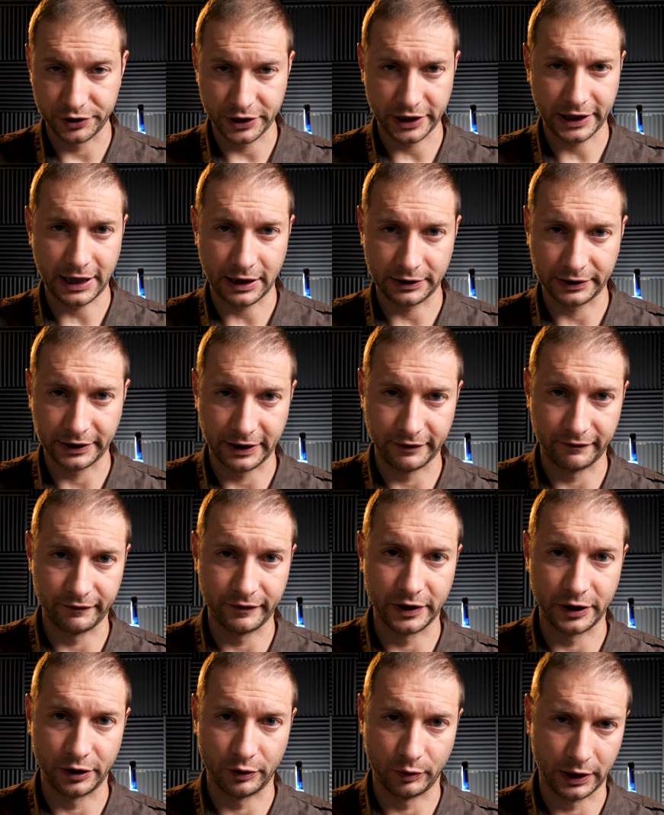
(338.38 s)
Check out that
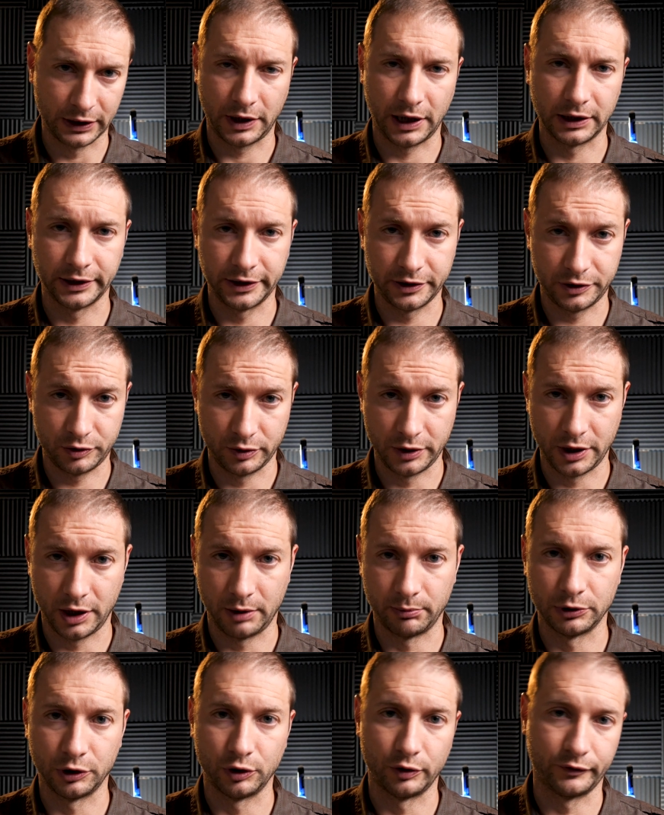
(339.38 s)
video. I'll link to it
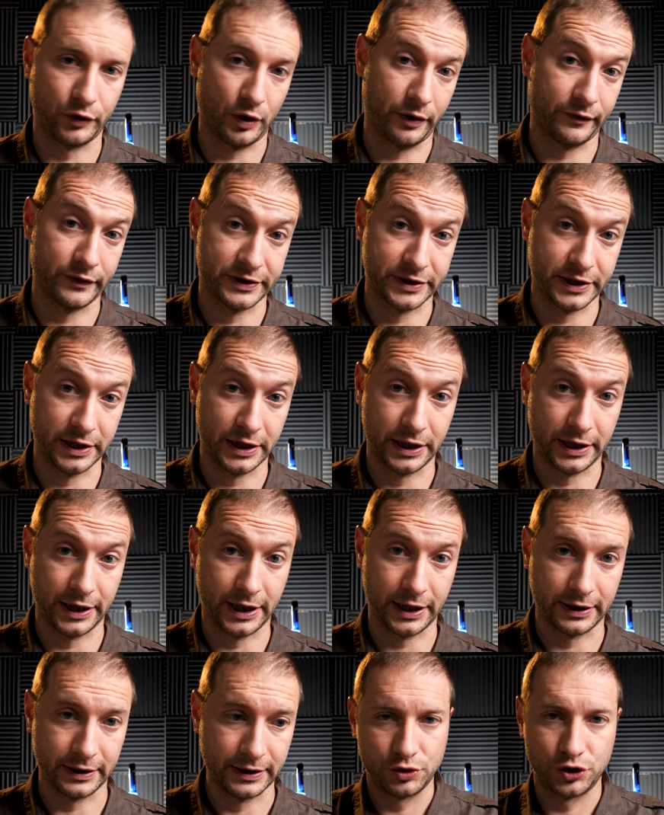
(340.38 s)
down below if you haven't seen it
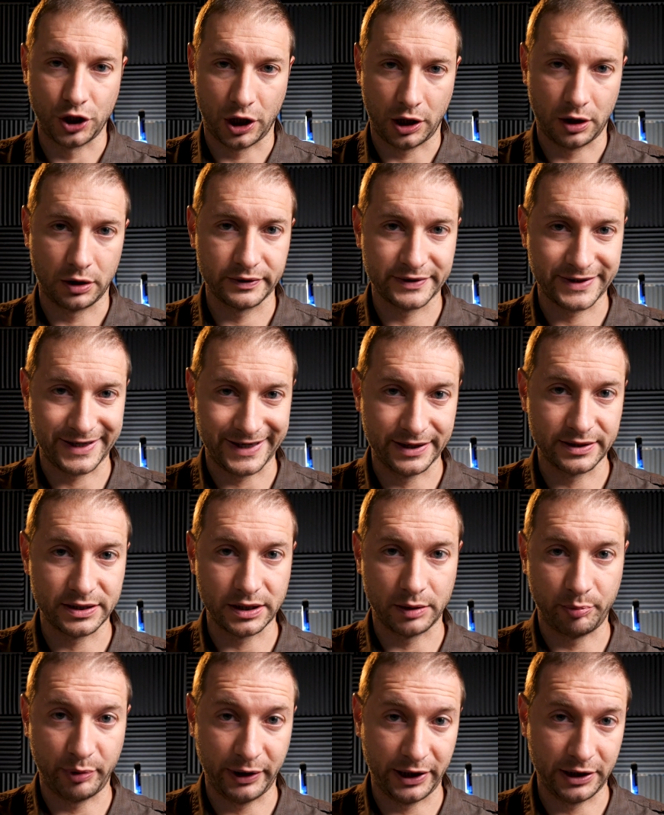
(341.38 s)
yet. Charles
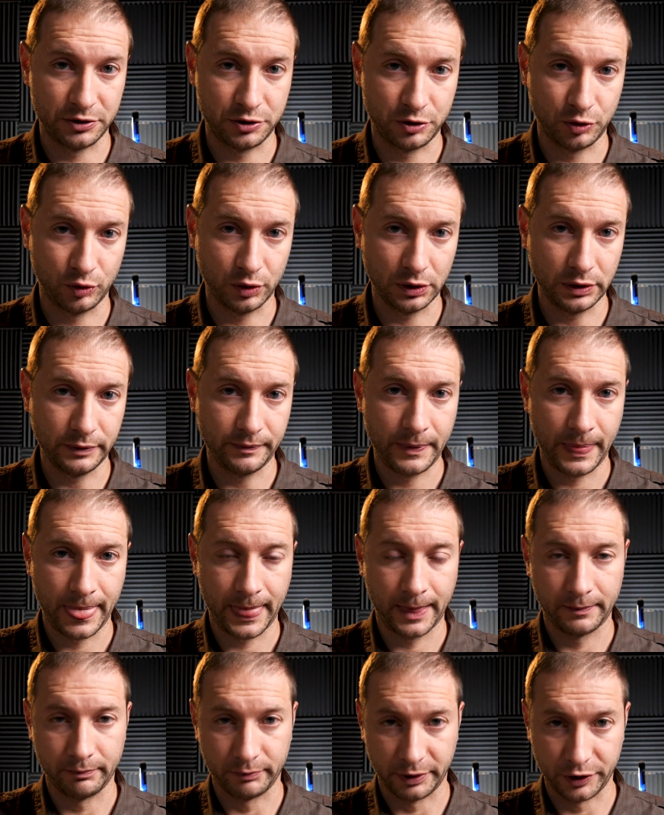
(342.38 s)
is a paid tool,
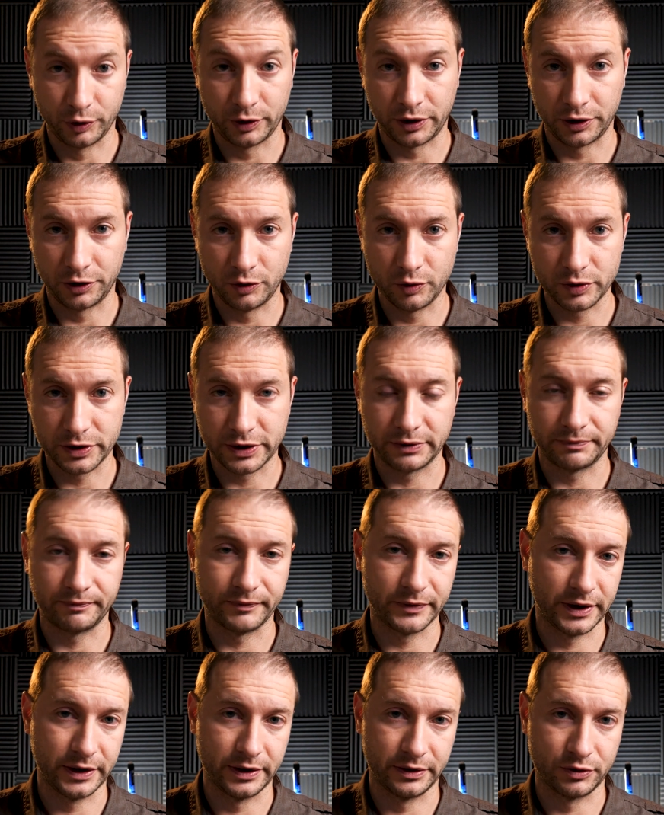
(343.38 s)
but you can use it
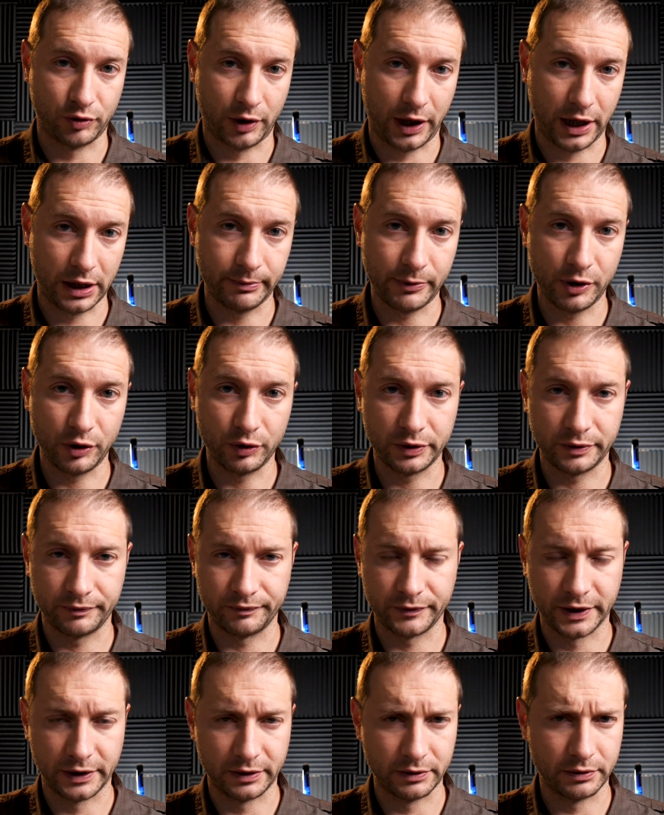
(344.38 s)
in trial mode.
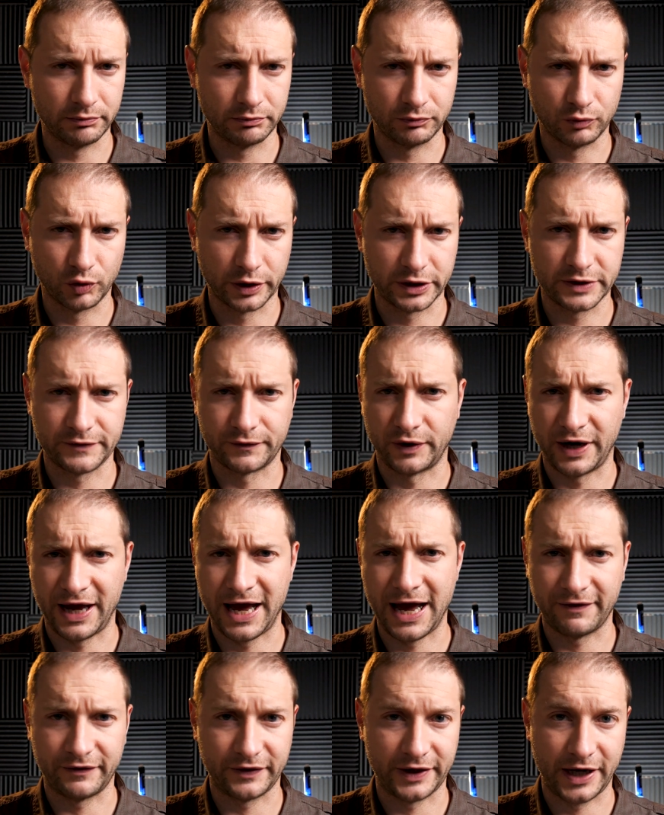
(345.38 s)
It works for
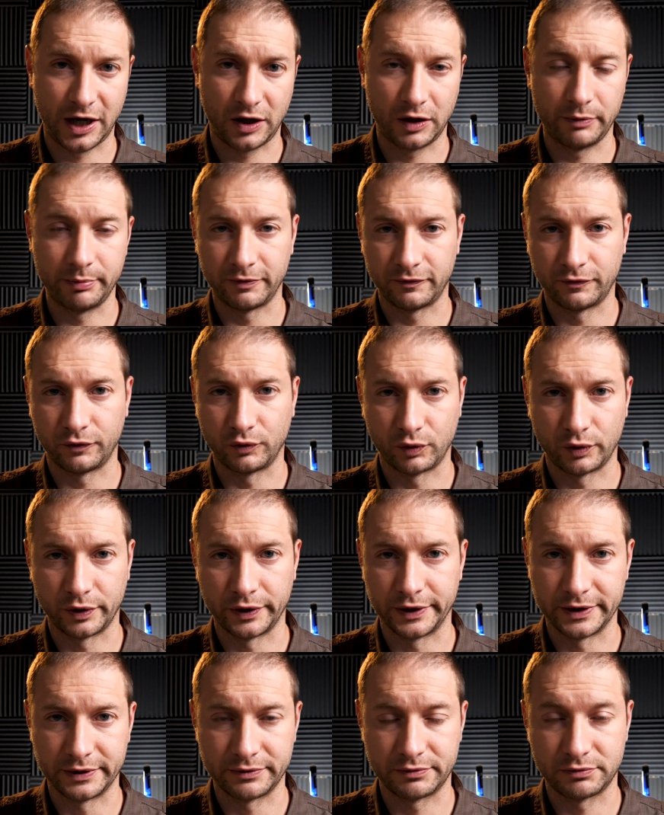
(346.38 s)
half an hour
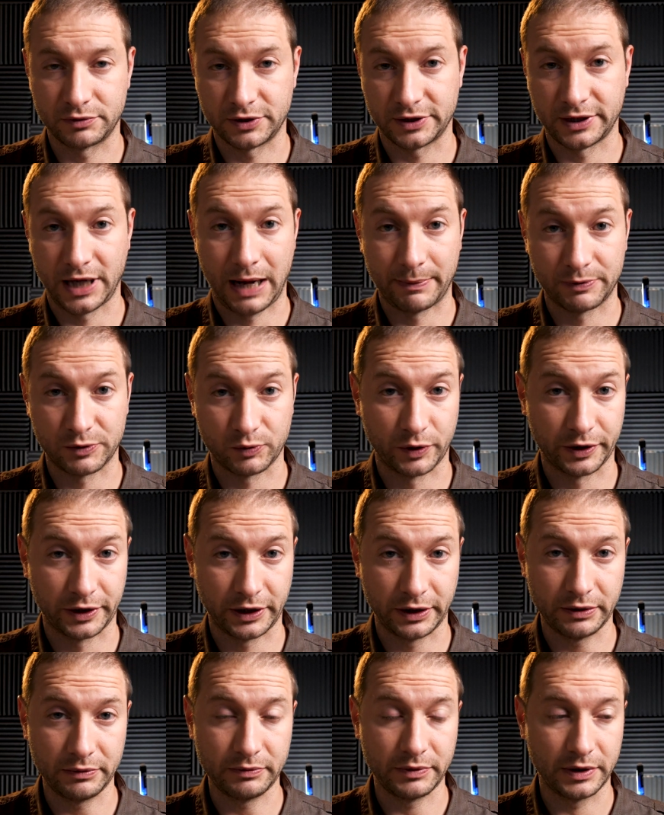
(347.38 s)
before it stops
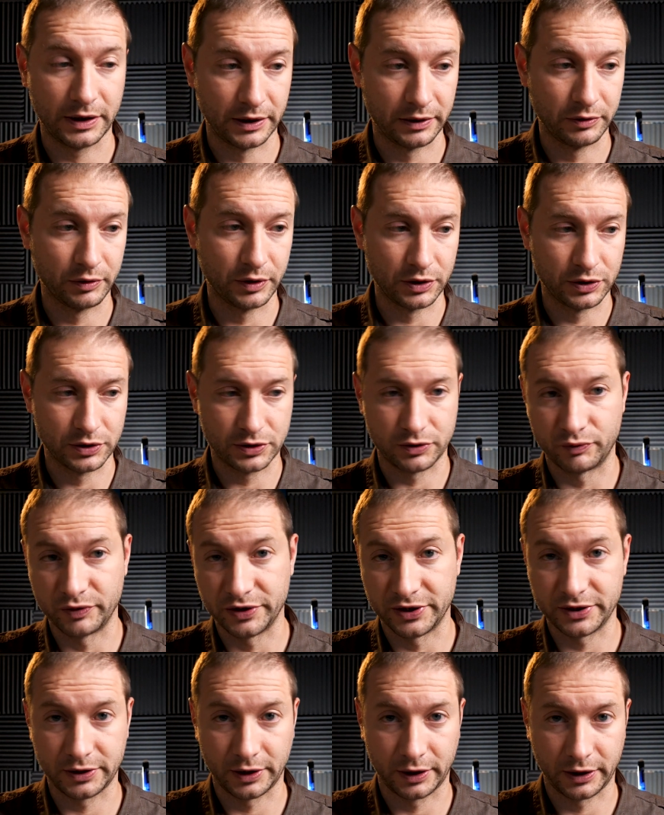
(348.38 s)
working, and you can just
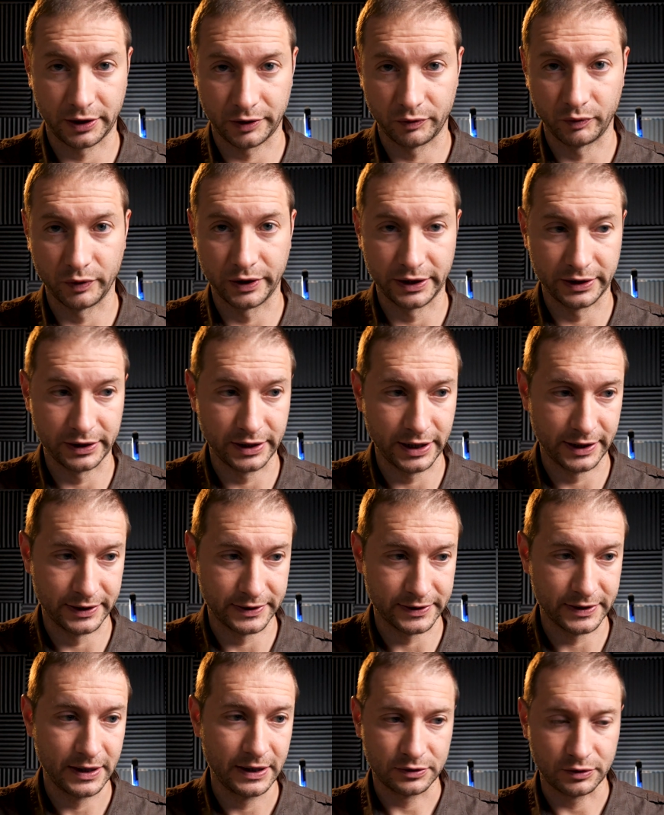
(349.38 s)
restart it when it
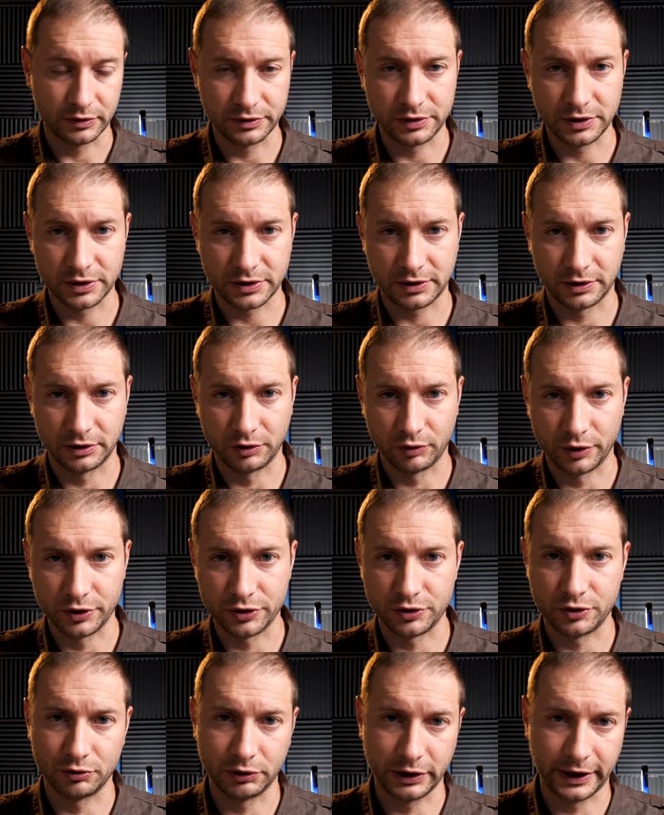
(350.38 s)
does. So it just
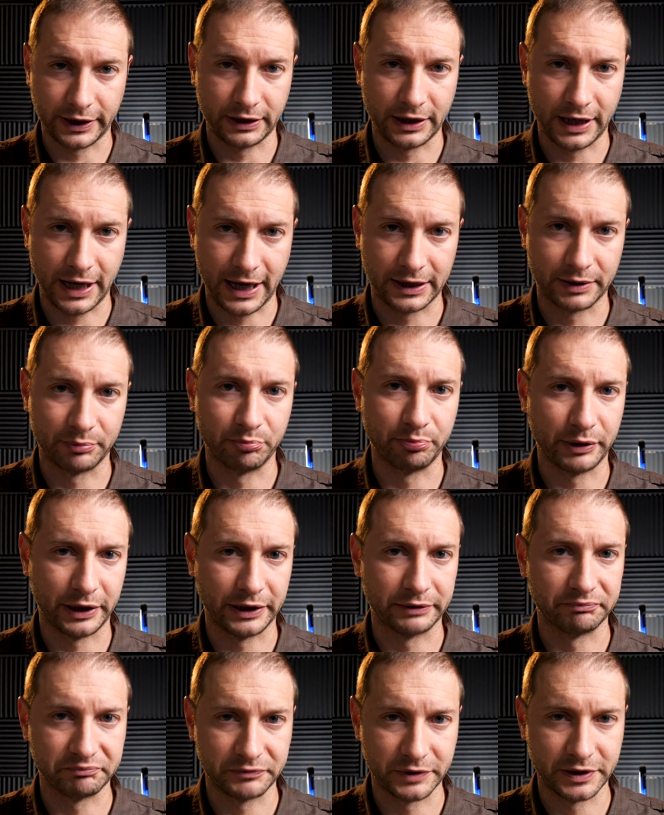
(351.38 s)
annoys you like that,
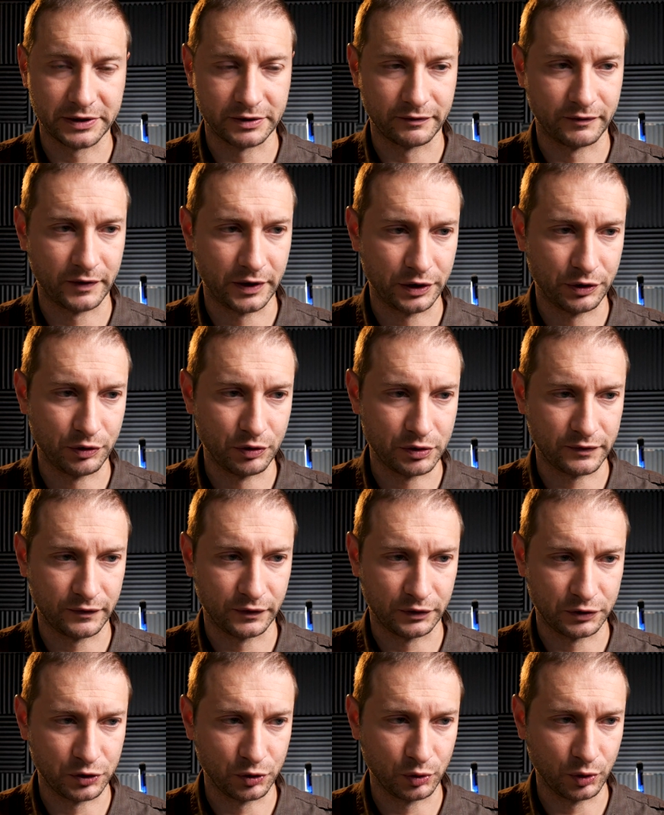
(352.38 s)
but it's a very
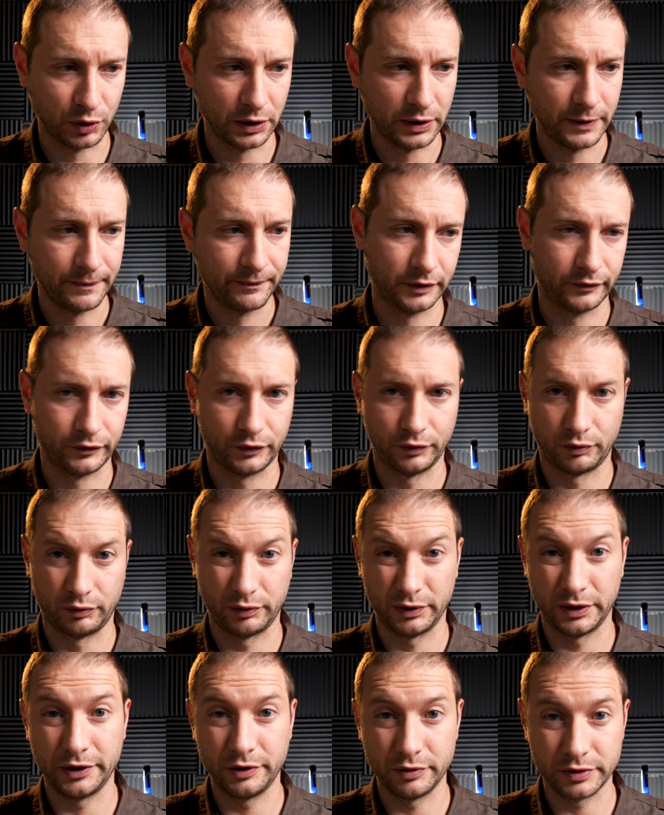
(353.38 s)
useful tool. If you're
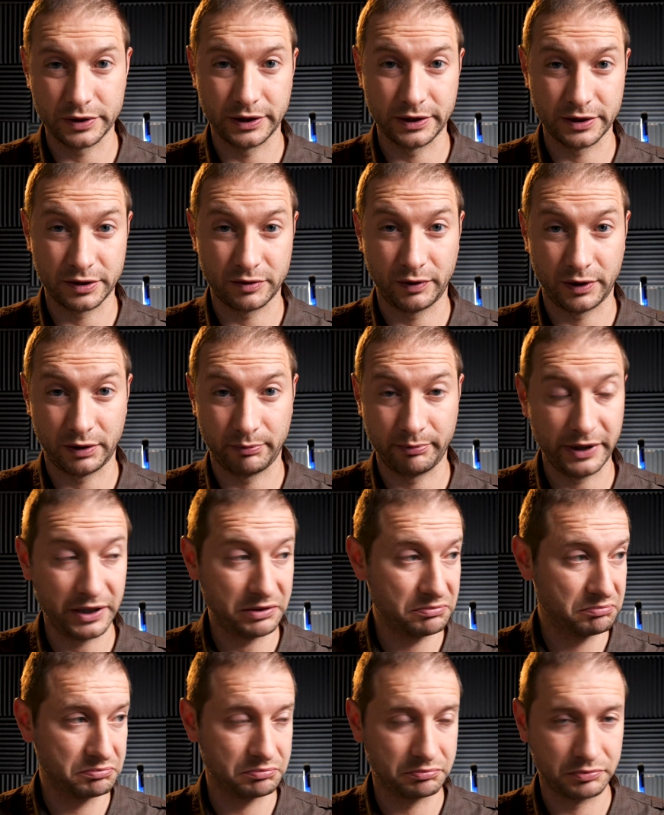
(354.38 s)
really using this quite a
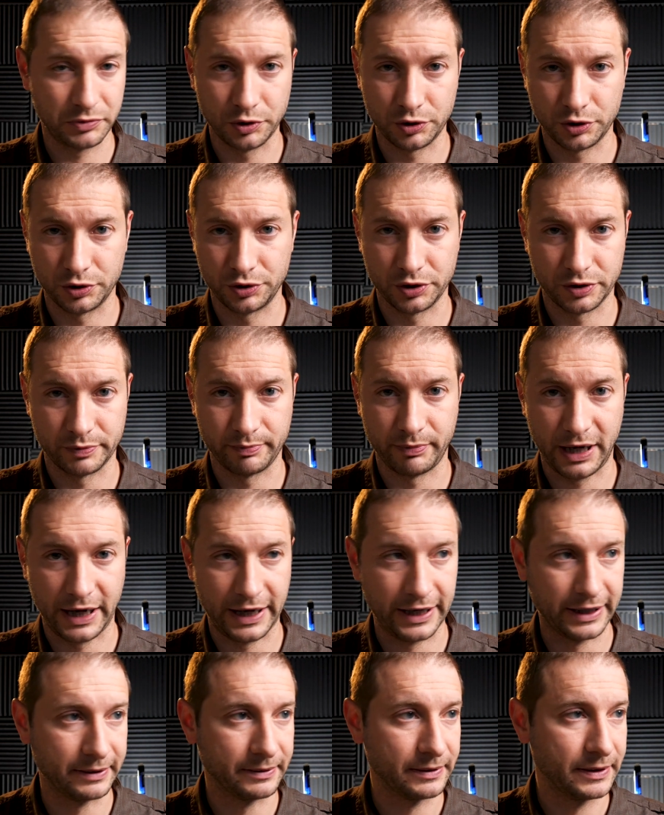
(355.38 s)
bit, you should just
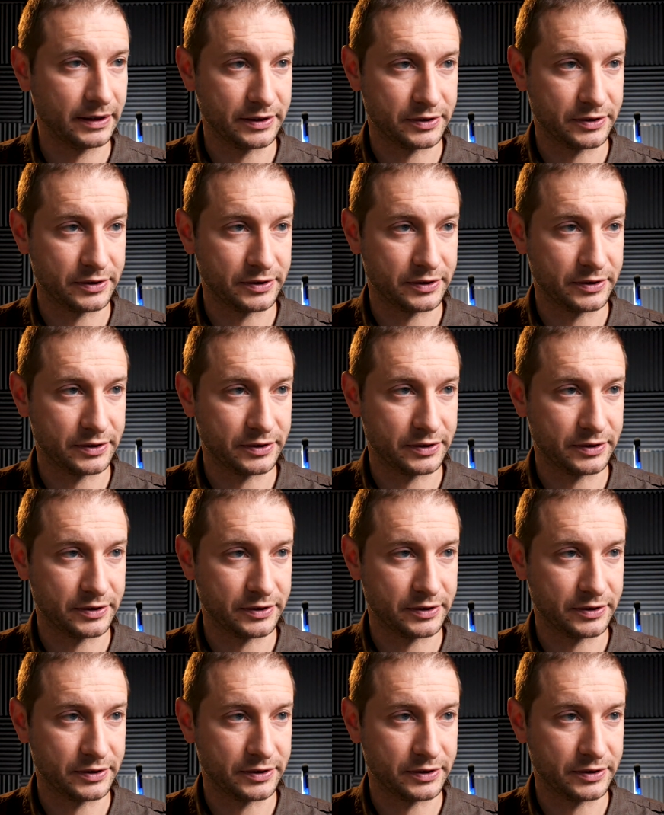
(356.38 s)
buy it.